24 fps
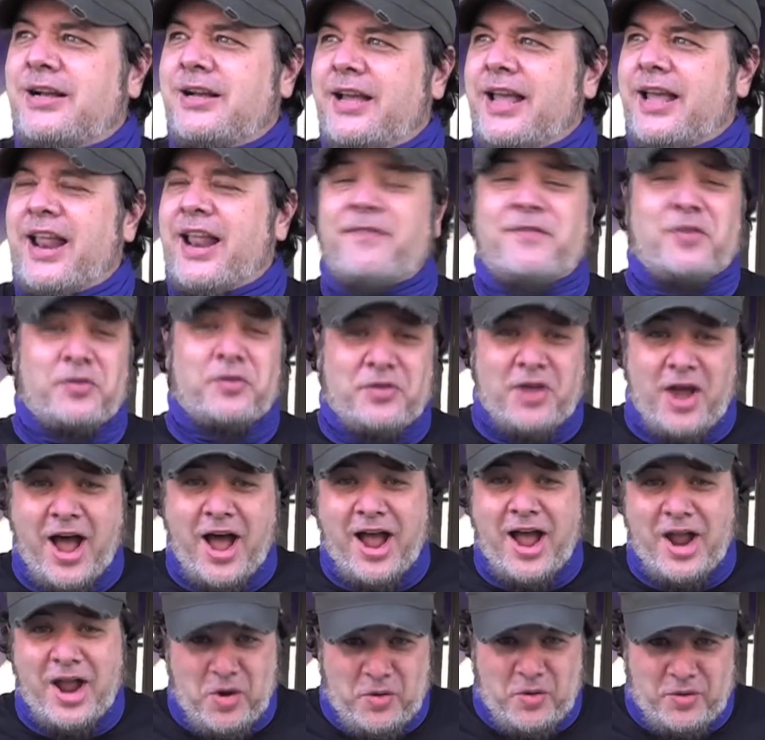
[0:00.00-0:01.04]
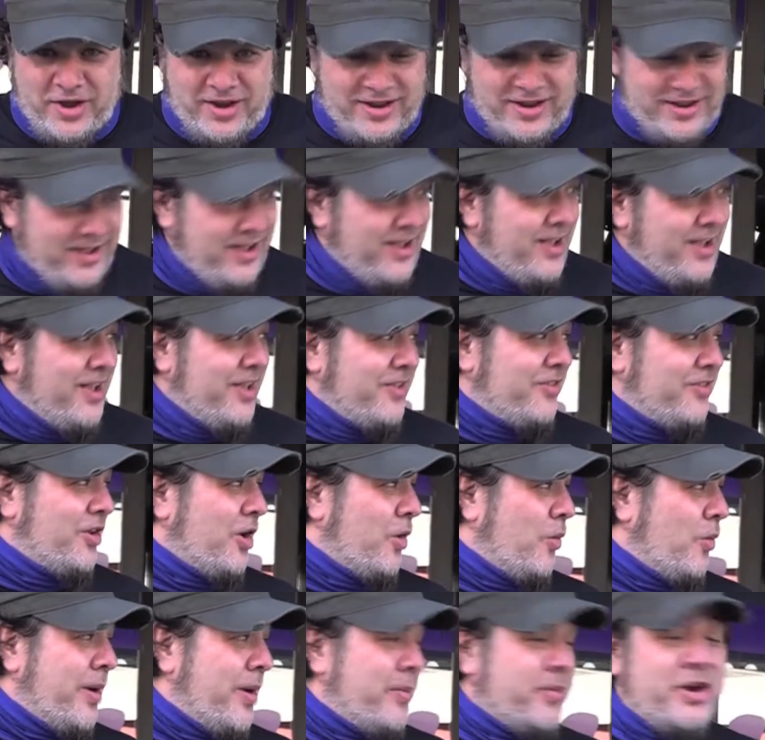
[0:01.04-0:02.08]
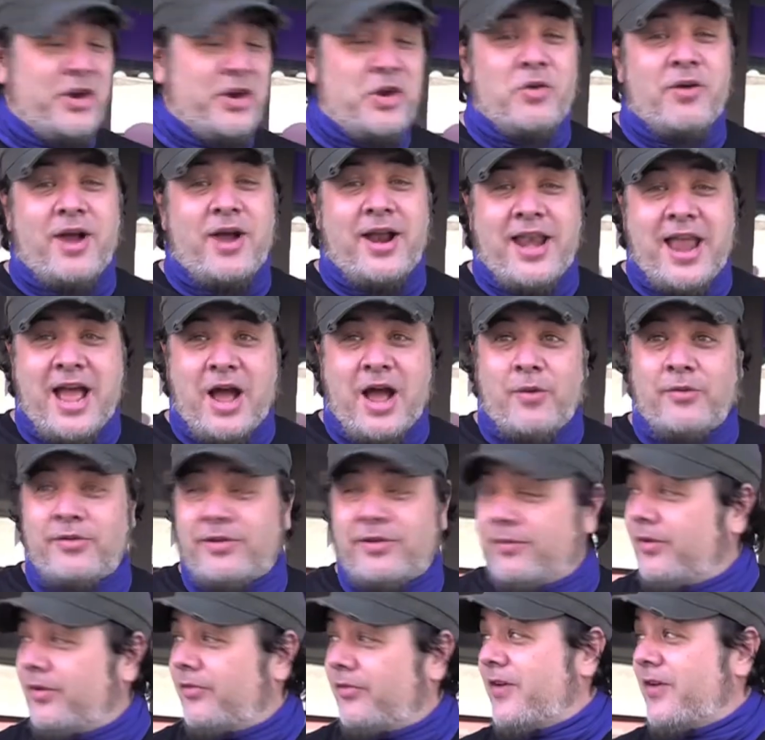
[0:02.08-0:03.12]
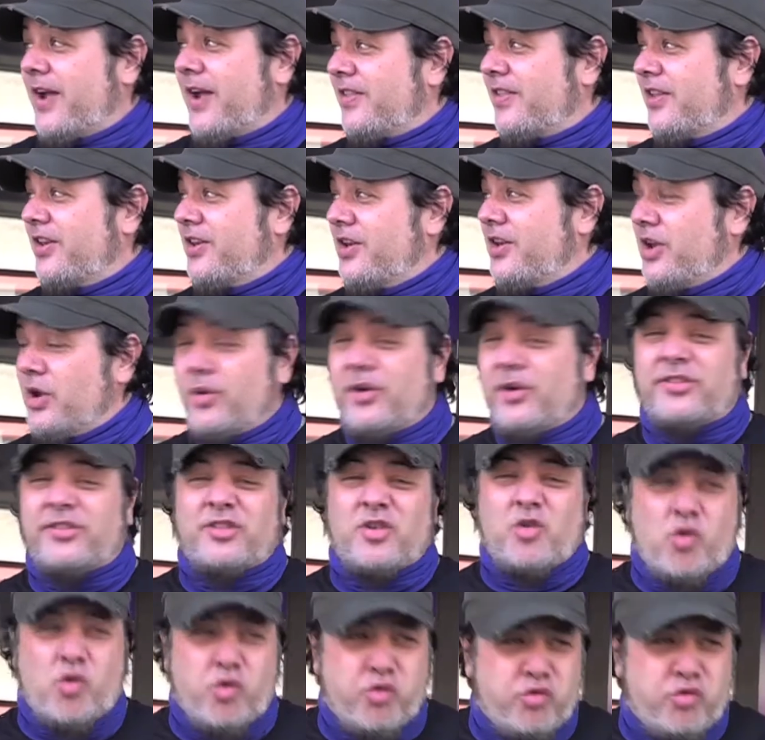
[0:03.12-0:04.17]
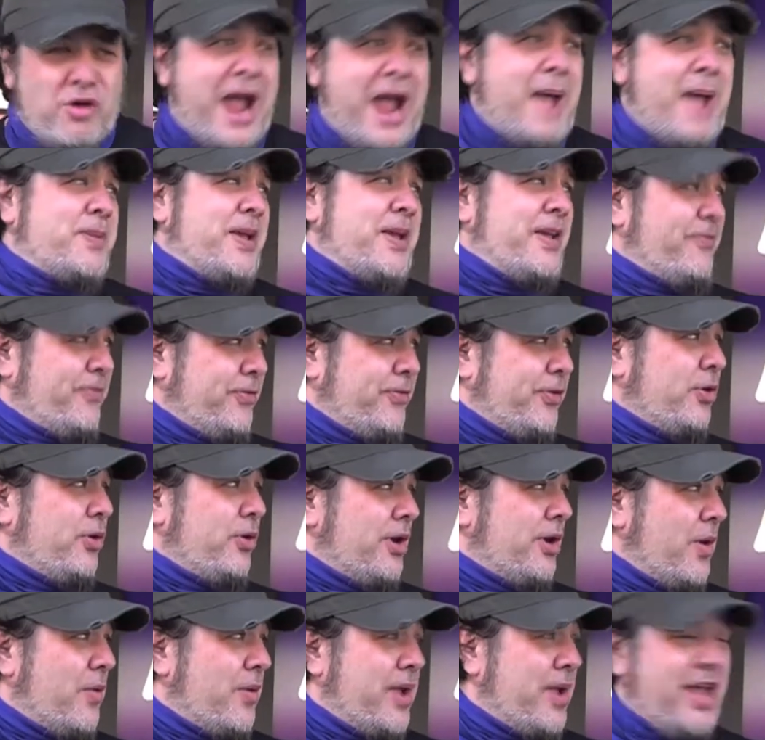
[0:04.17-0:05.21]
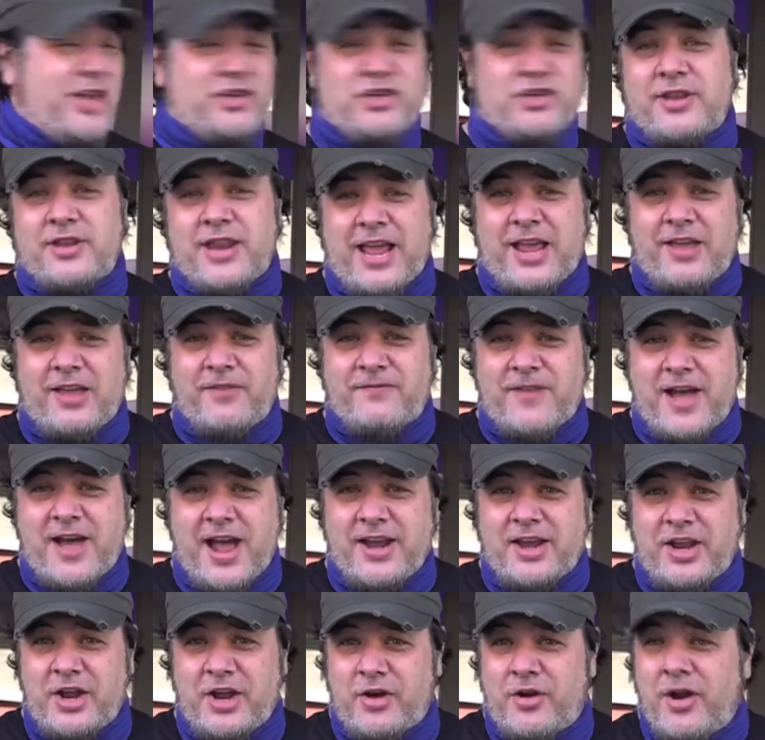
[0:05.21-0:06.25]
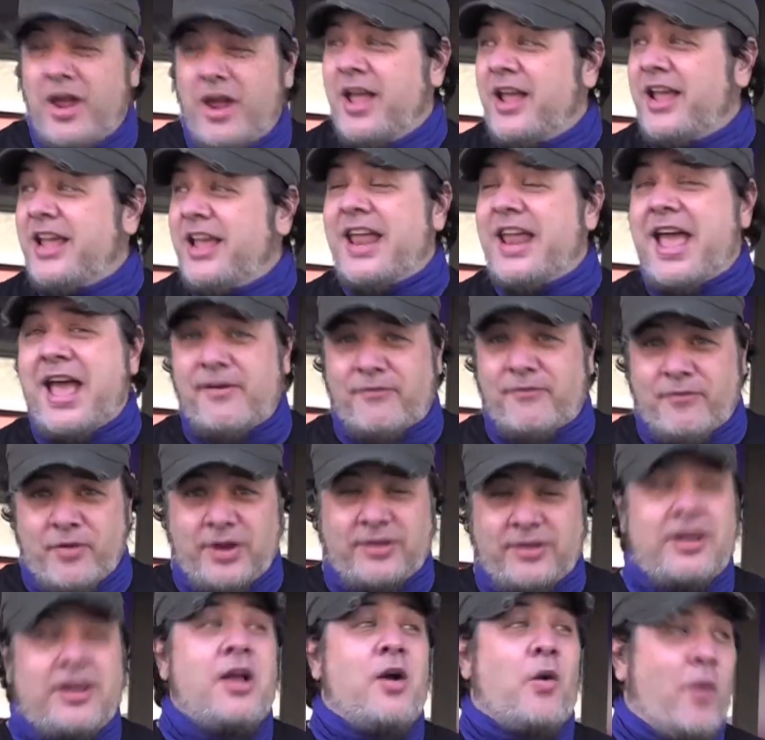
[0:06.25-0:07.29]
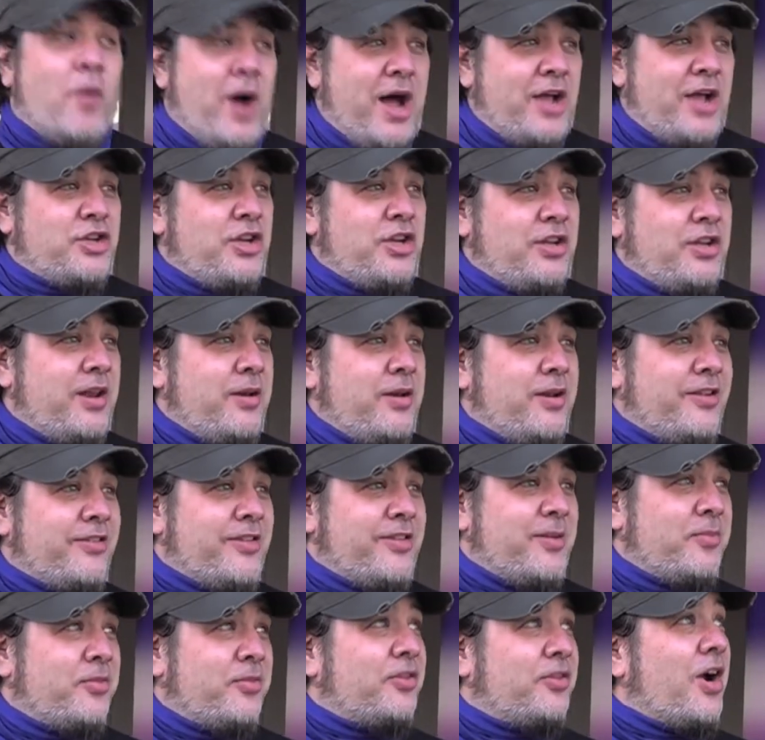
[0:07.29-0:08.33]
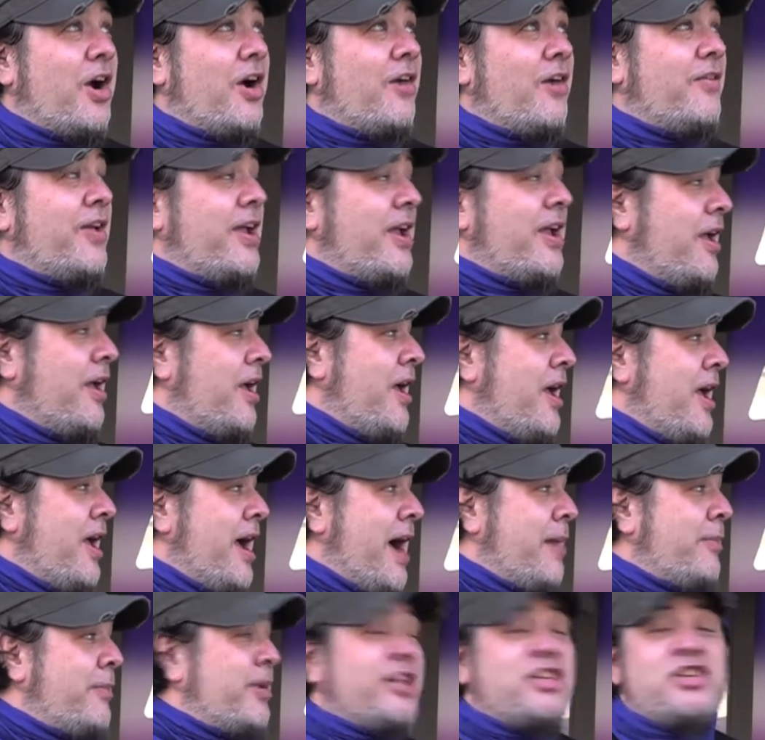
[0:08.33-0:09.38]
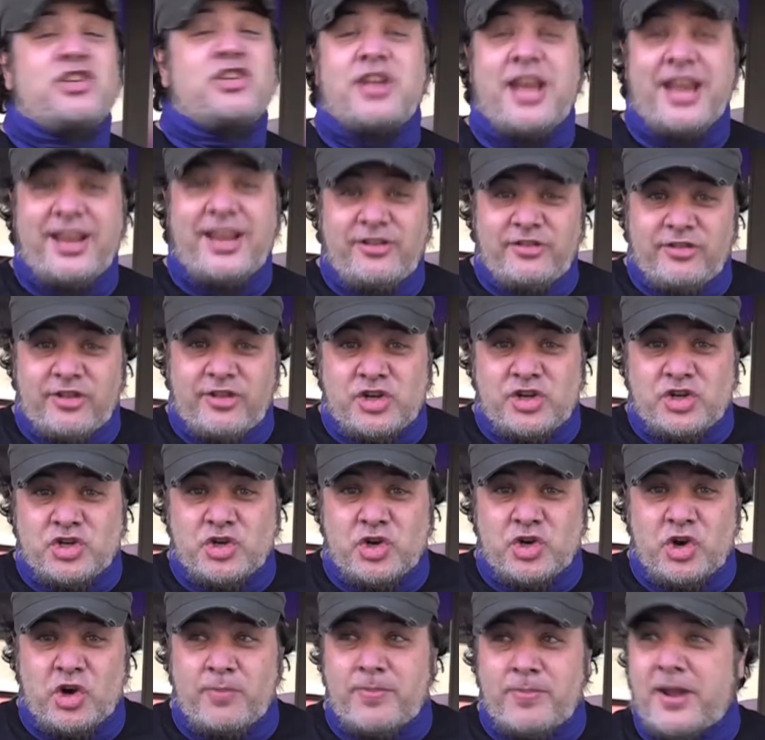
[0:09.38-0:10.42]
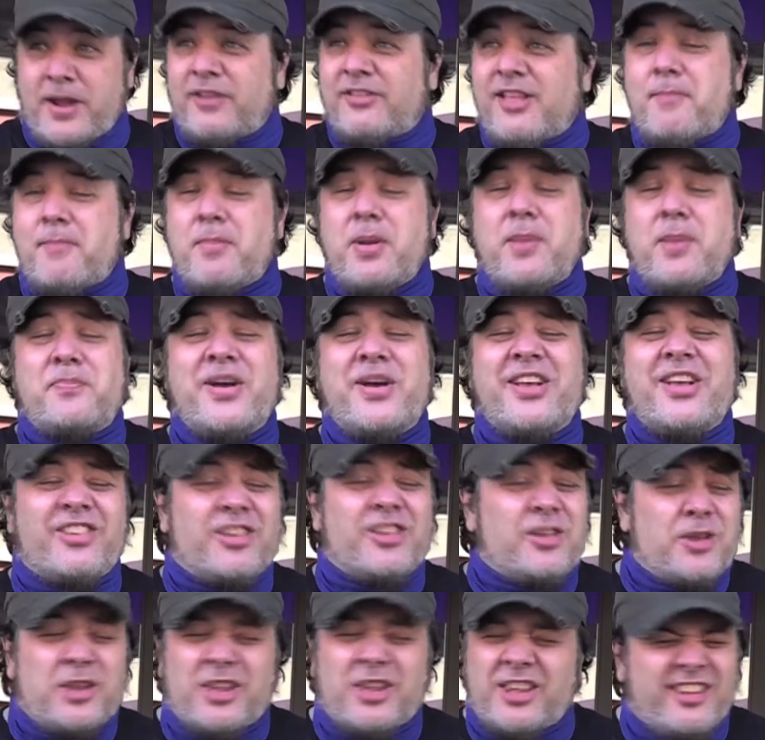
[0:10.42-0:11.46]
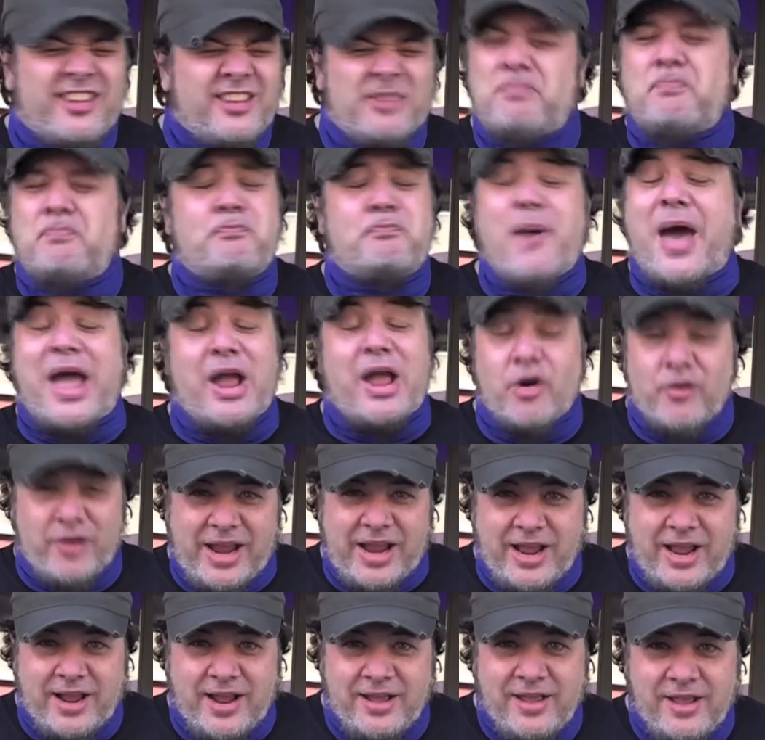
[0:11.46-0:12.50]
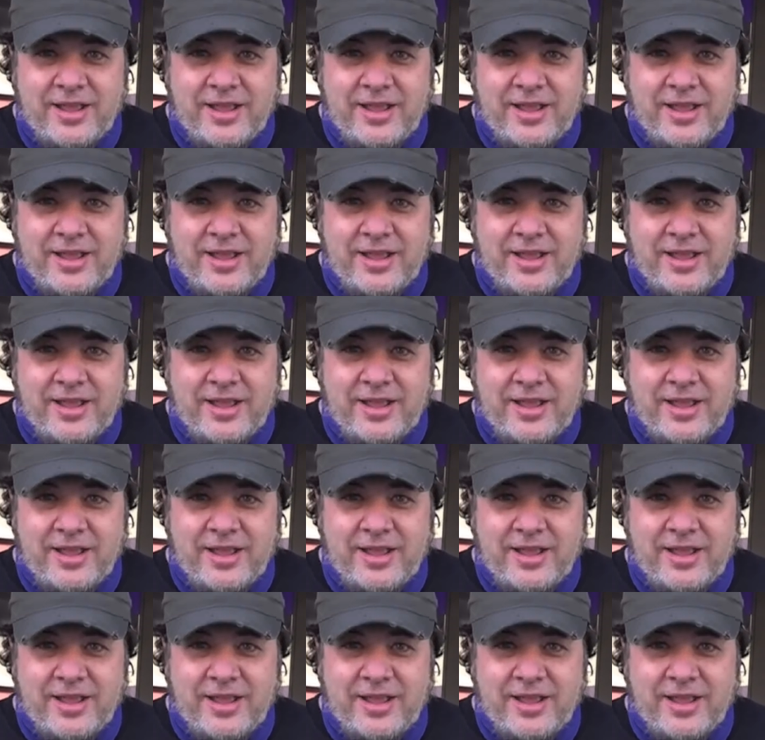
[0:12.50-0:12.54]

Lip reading: but I feel tired. So what I'm gonna do right now is I'm gonna find the nearest crappy food location that I can find here in Everett, Washington, because I'm starving. I'm gonna change this shirt because I've been perspiring,